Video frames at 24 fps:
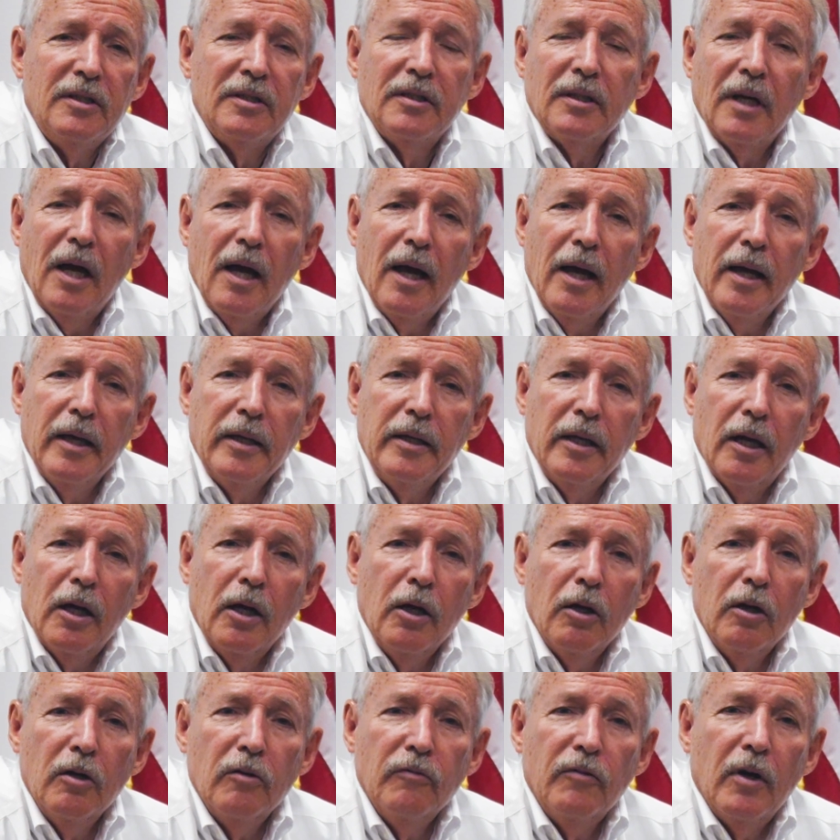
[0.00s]
side
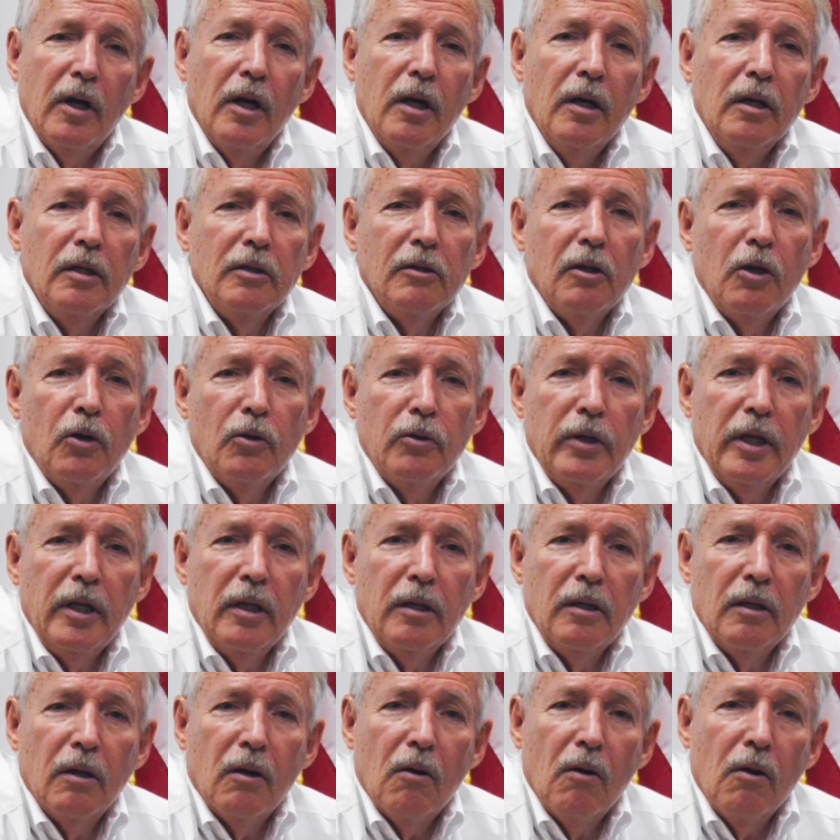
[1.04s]
of
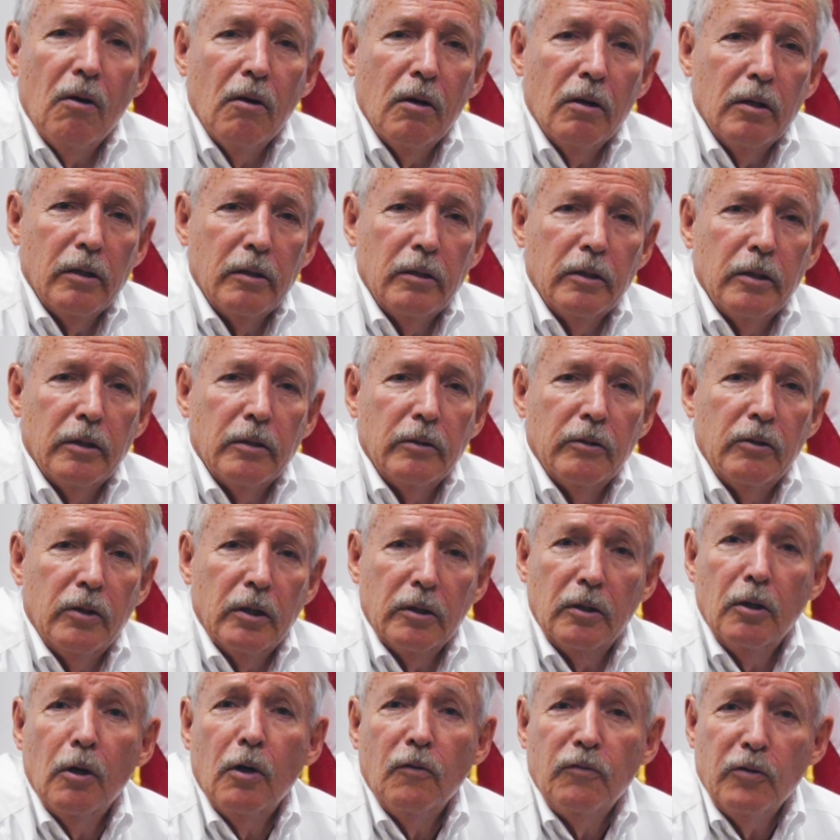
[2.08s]
unloading on
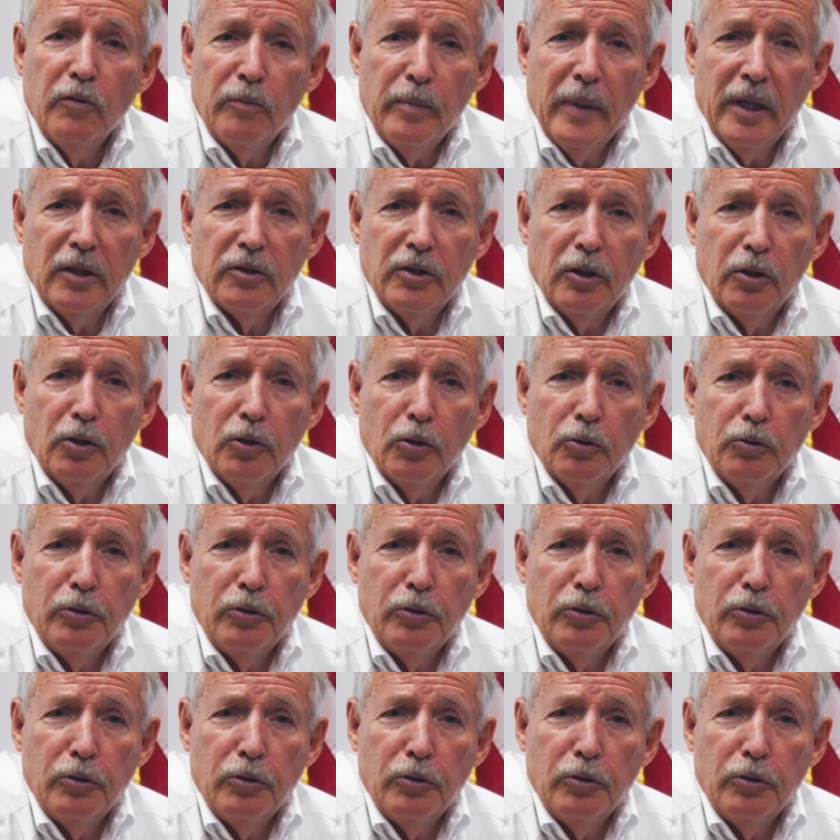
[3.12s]
the Gulf of Mexico